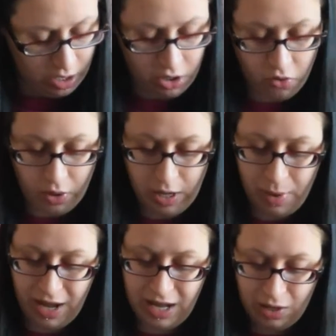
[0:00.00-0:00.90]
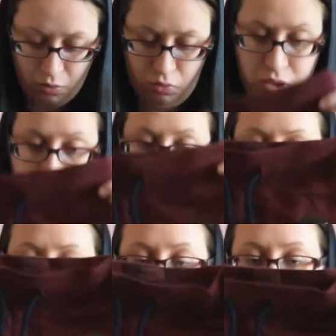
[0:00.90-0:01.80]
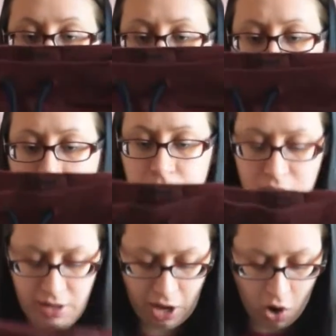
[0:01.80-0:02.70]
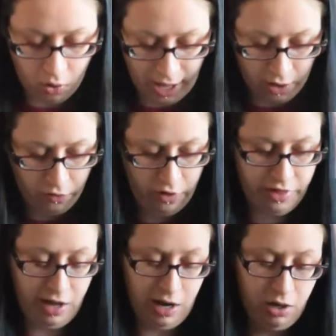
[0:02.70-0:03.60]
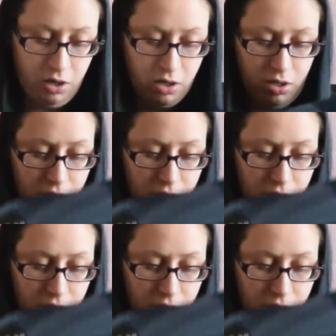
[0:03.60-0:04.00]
£3. So that whole outfit there, look,